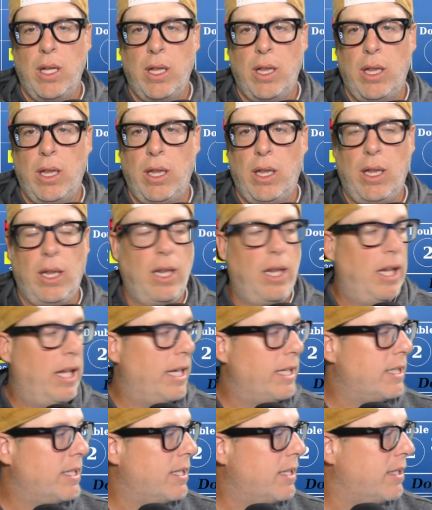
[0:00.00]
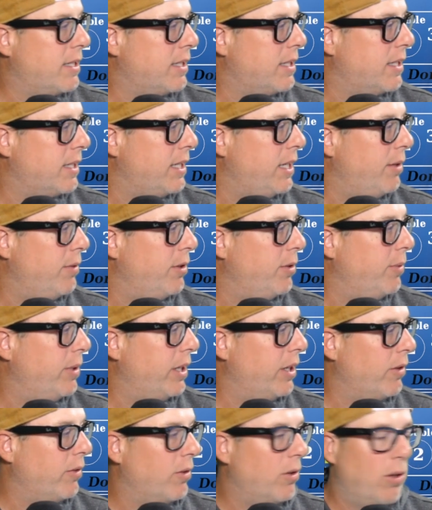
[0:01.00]
Let's see what we
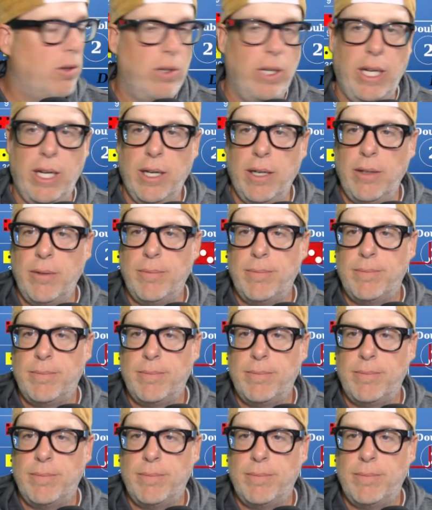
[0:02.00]
can roll here.